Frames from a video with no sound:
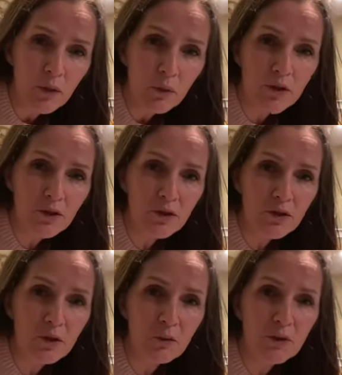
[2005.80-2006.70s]
What do you
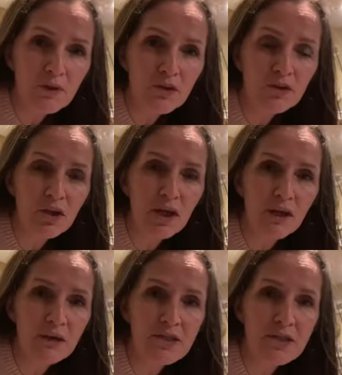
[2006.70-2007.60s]
do with the
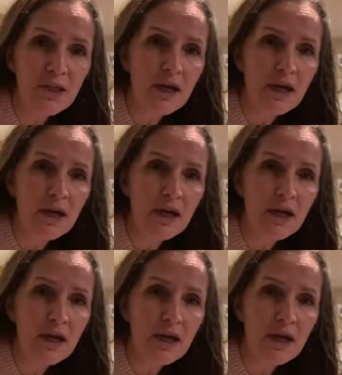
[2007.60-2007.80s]
shells?